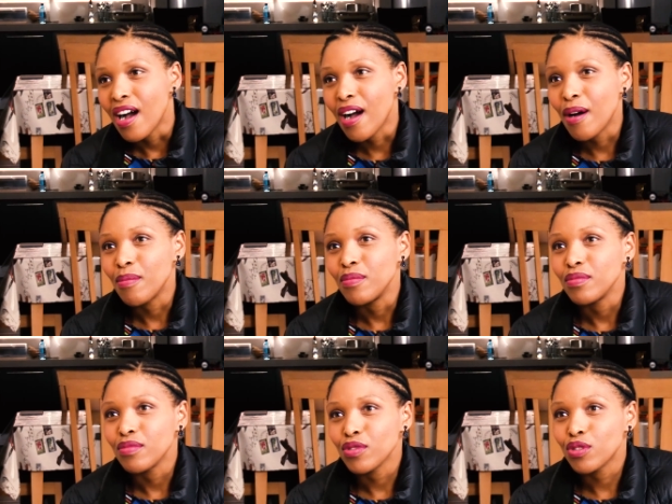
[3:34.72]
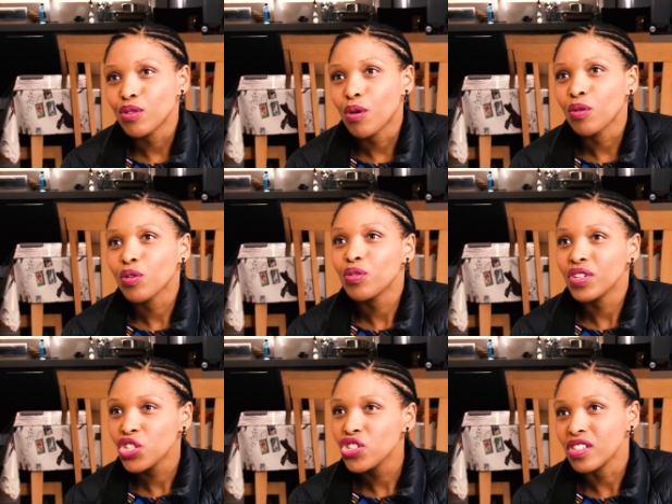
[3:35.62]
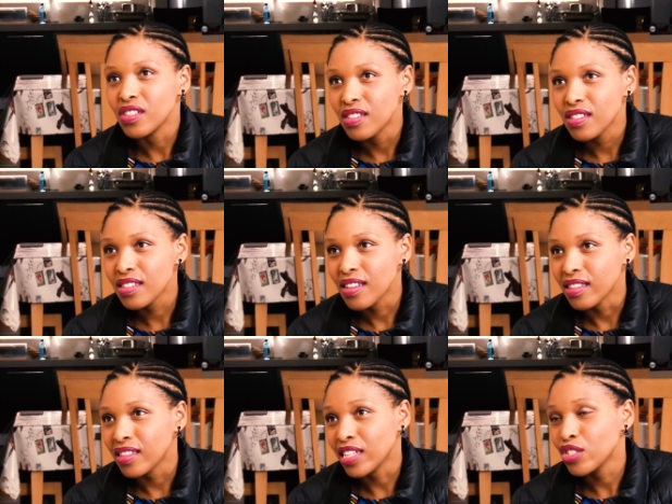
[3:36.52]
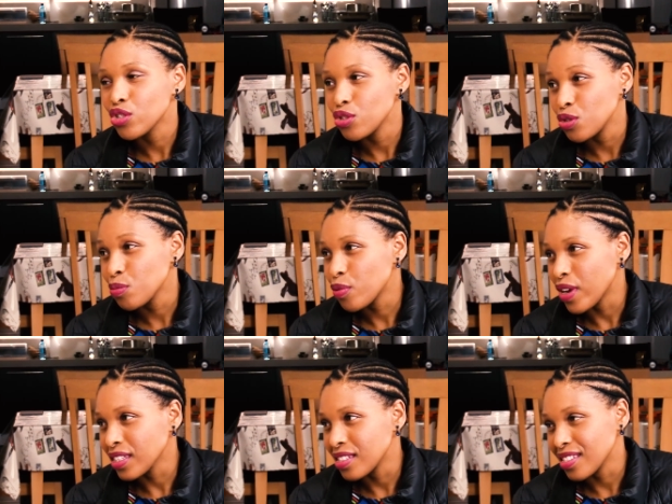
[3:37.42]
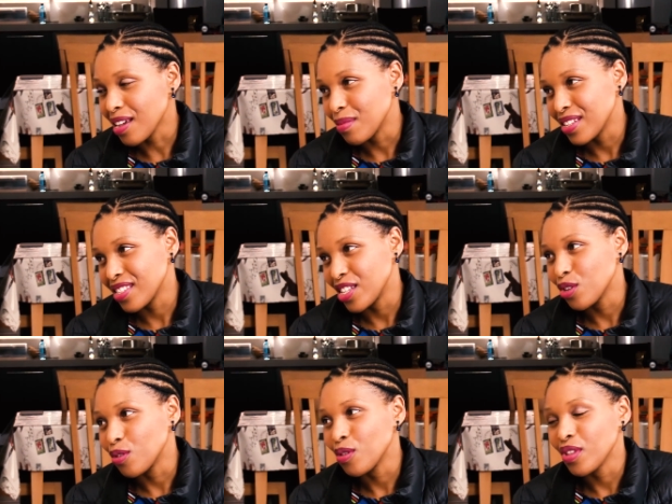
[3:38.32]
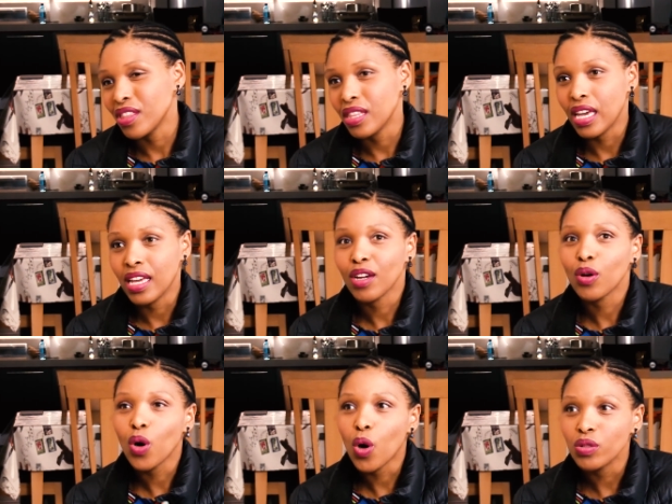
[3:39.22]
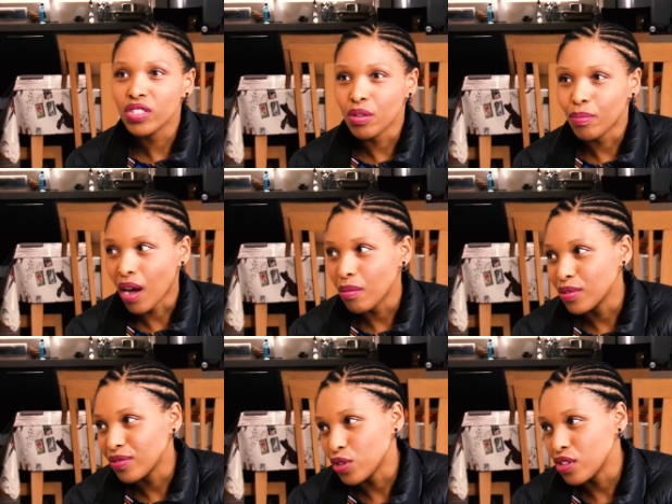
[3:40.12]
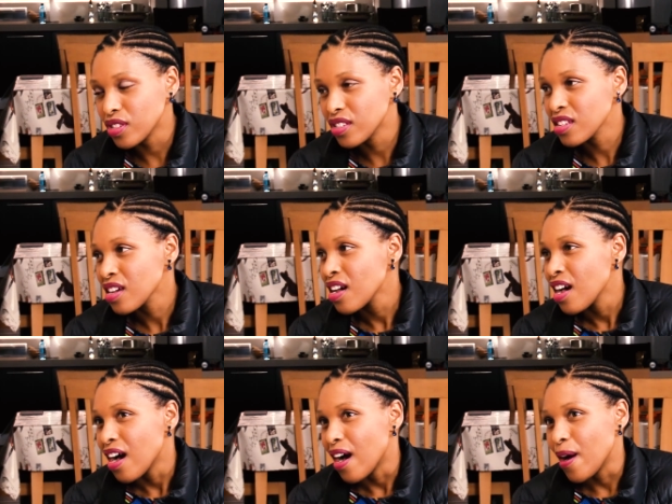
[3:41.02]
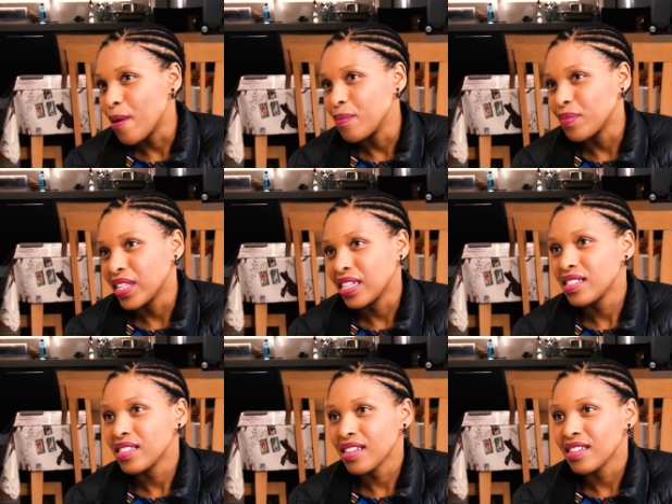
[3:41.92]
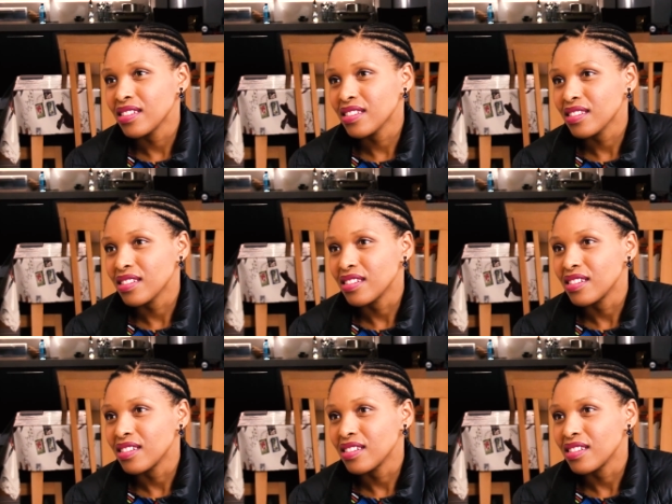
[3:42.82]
Um, so Christians that do practice amasiko, they quote the Bible verse um, that says